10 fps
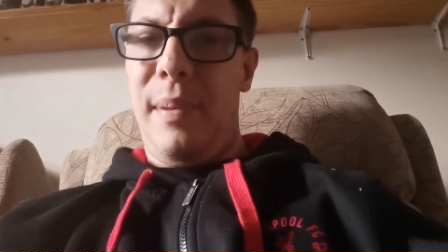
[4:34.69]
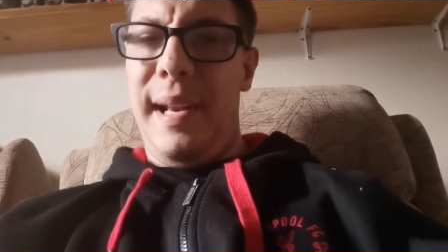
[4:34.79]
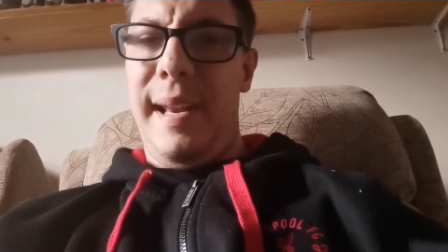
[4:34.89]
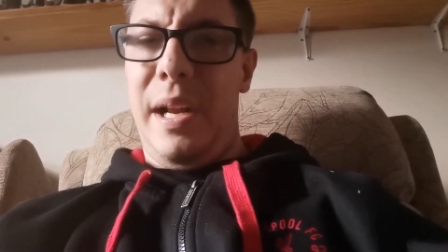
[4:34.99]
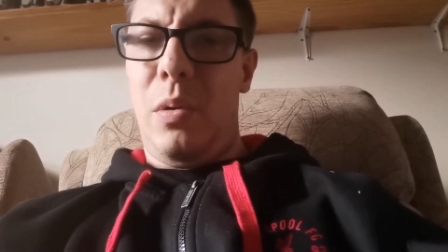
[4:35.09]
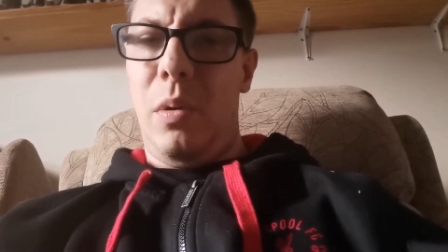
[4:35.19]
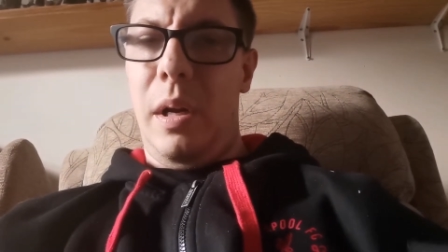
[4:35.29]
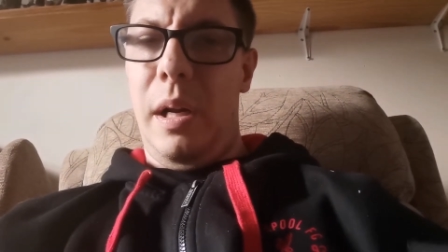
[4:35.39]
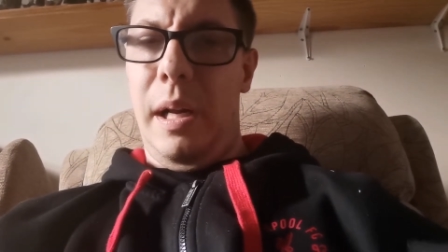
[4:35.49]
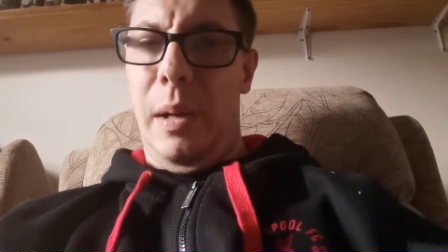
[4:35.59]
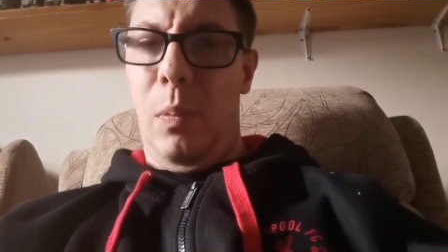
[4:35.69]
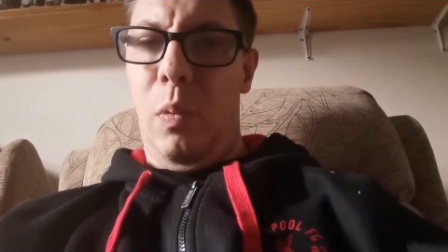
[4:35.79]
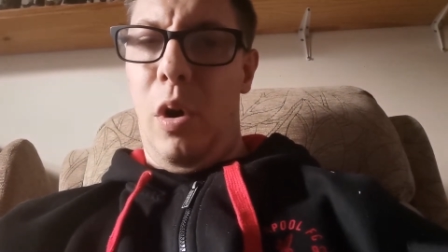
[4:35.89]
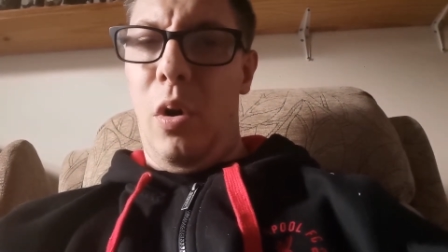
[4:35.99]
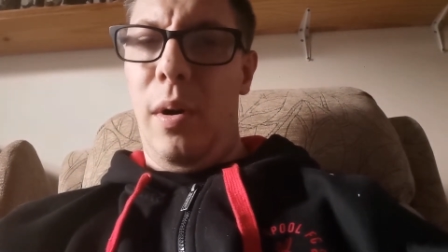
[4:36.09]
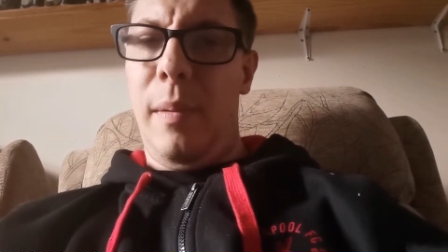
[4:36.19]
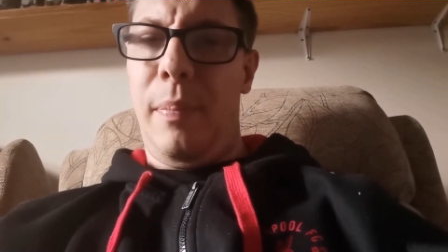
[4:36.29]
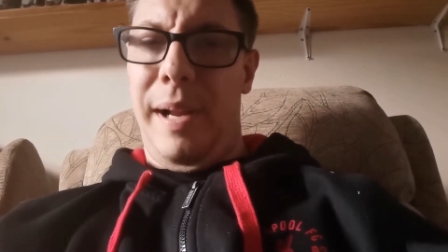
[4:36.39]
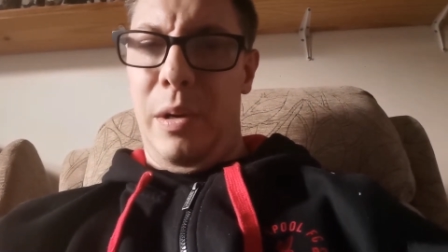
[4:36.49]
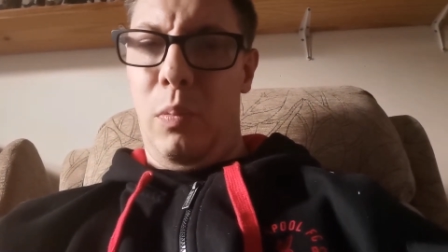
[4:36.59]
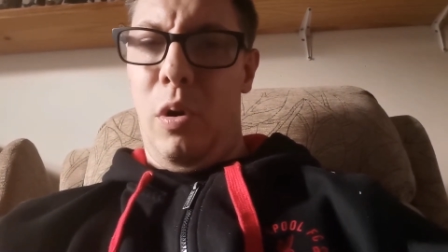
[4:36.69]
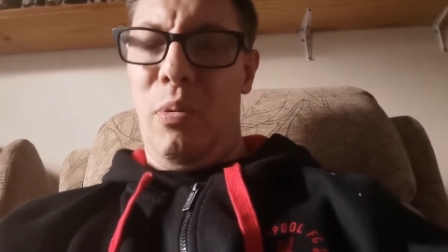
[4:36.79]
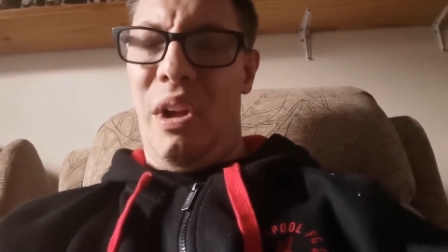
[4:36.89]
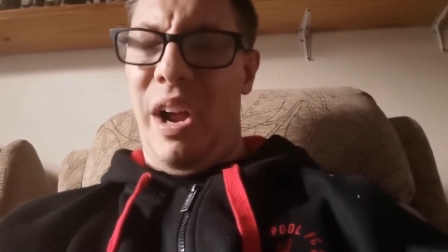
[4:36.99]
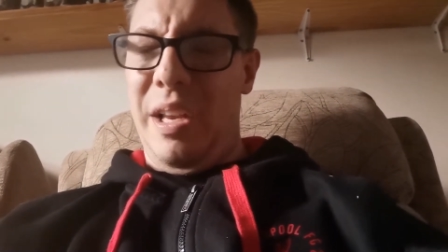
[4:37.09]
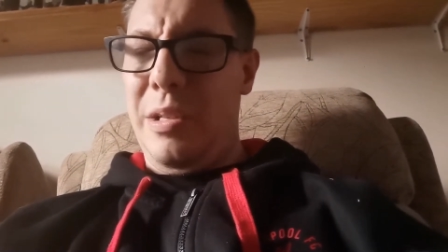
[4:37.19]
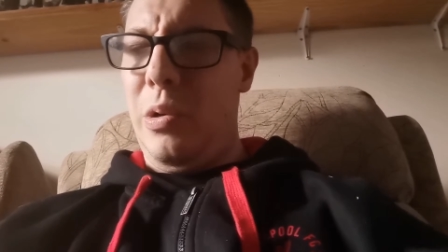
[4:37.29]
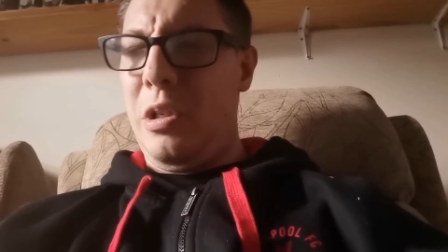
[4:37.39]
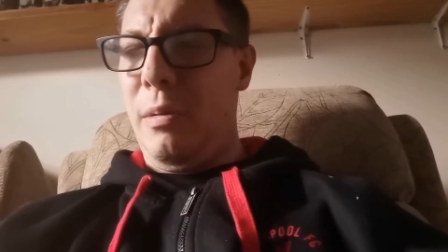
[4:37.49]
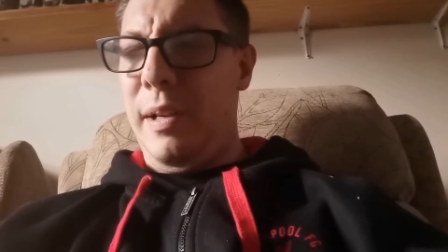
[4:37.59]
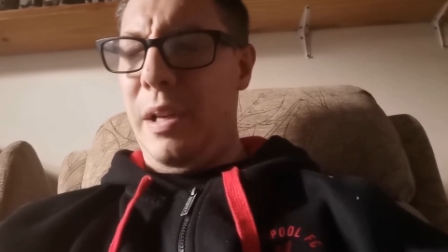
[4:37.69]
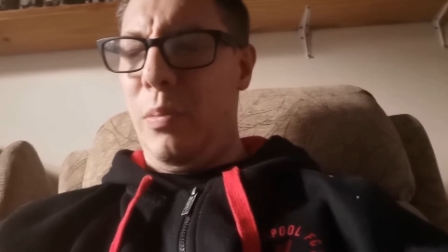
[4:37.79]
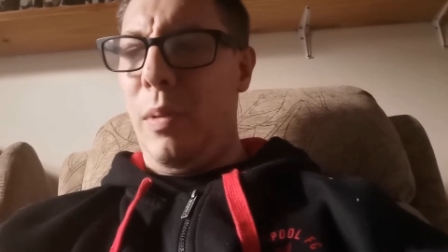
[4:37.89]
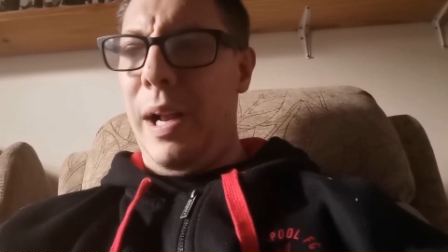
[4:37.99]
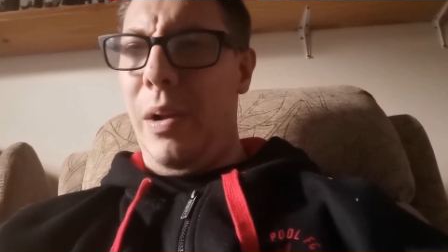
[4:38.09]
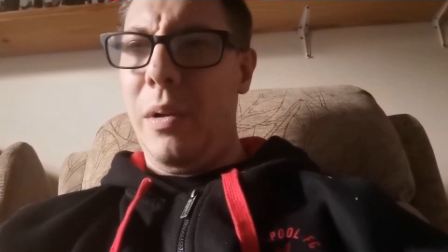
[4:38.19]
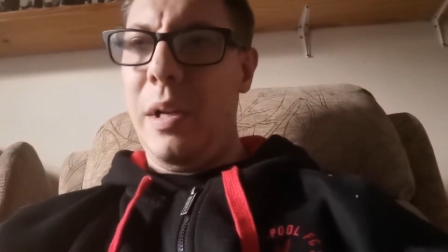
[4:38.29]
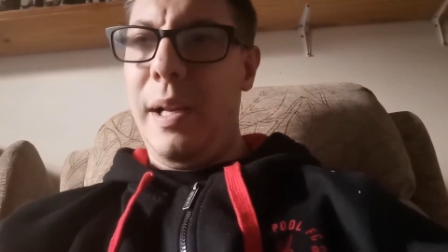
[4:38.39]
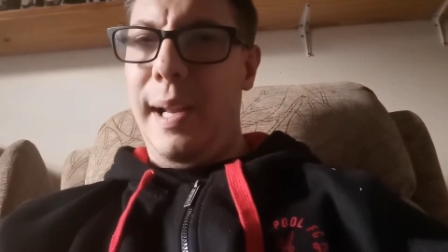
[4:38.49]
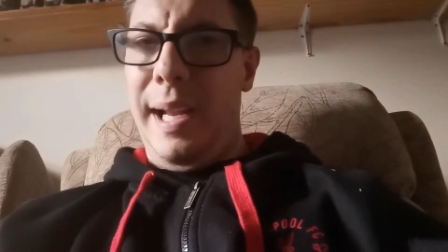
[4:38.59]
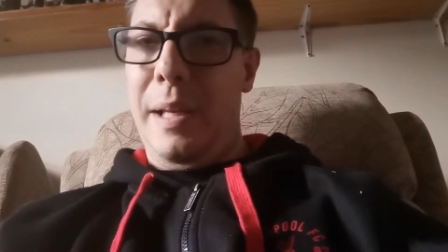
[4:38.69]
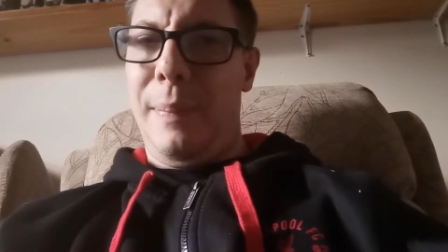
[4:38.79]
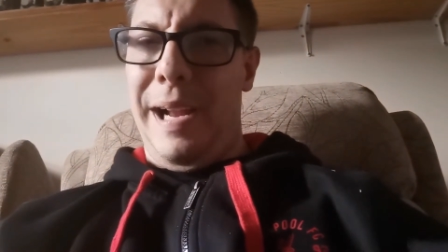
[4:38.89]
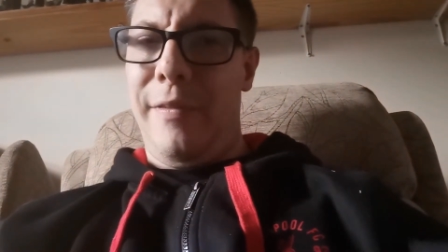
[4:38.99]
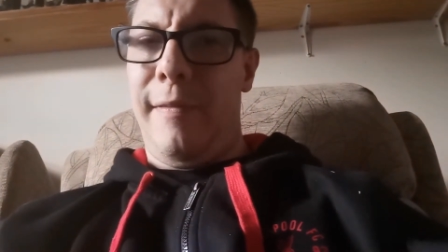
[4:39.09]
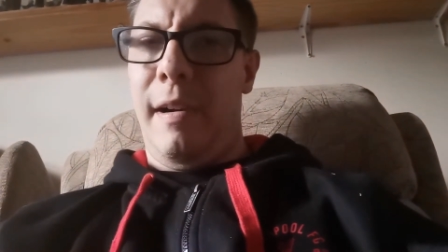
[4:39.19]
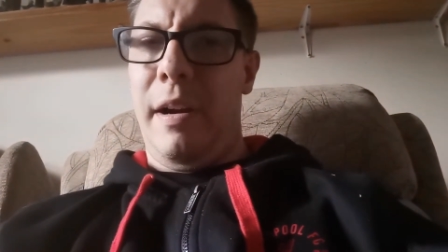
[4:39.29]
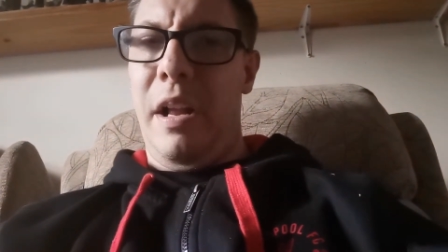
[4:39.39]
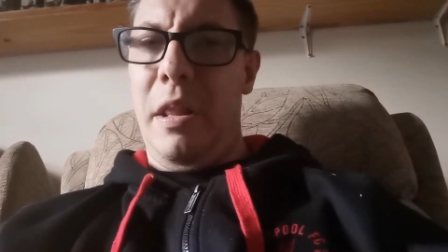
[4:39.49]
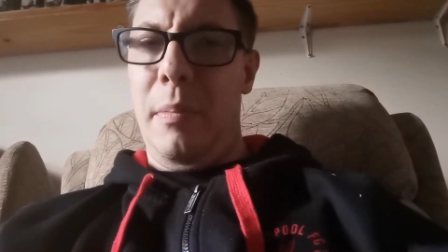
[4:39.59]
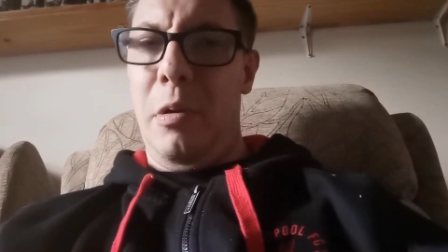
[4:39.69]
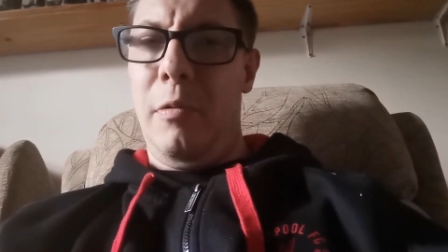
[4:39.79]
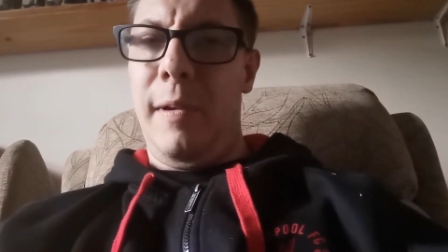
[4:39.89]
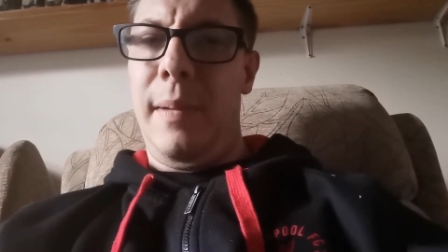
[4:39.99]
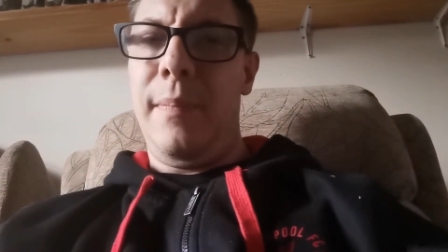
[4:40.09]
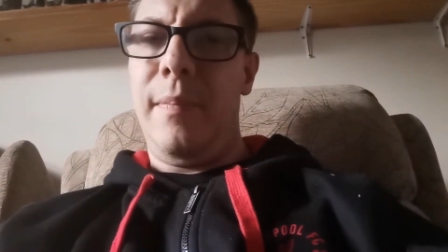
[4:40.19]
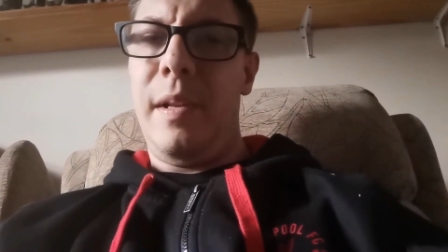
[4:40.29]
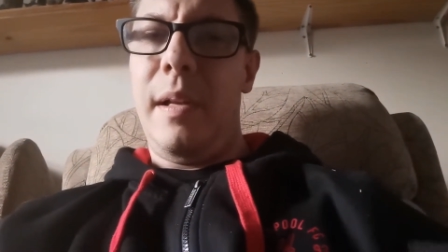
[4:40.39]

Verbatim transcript: Benedict um, Wong plays Wong the High Sorceress as well. He's back for another movie.